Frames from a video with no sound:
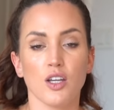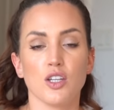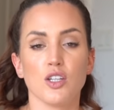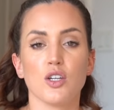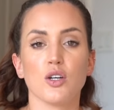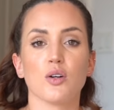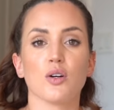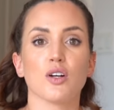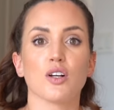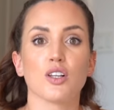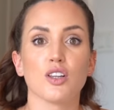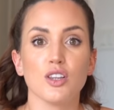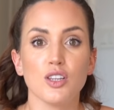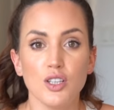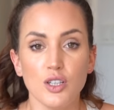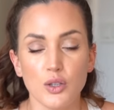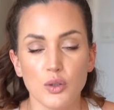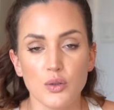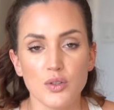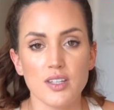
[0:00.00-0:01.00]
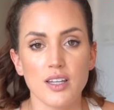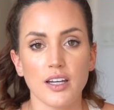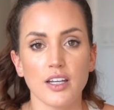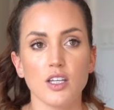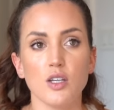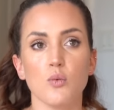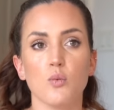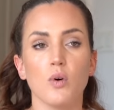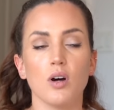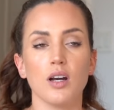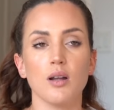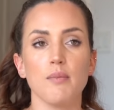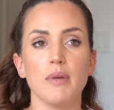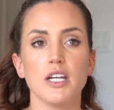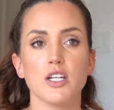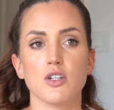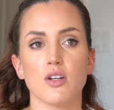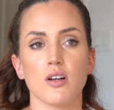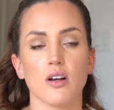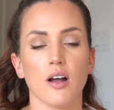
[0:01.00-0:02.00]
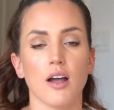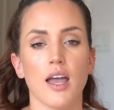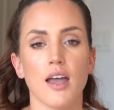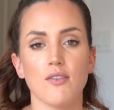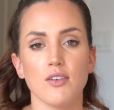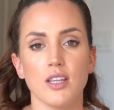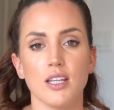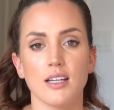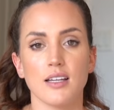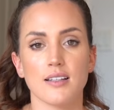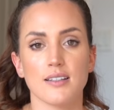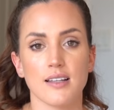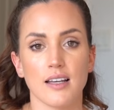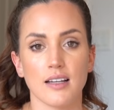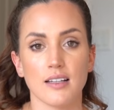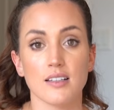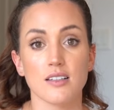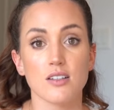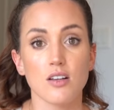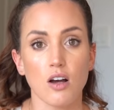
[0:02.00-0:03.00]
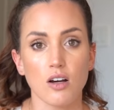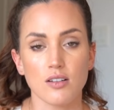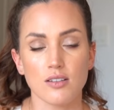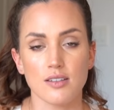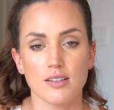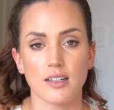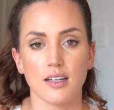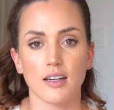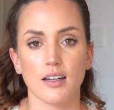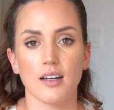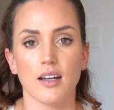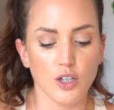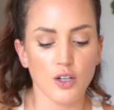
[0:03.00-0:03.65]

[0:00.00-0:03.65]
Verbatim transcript: your glutes, like you wanna make sure everything is exhausted.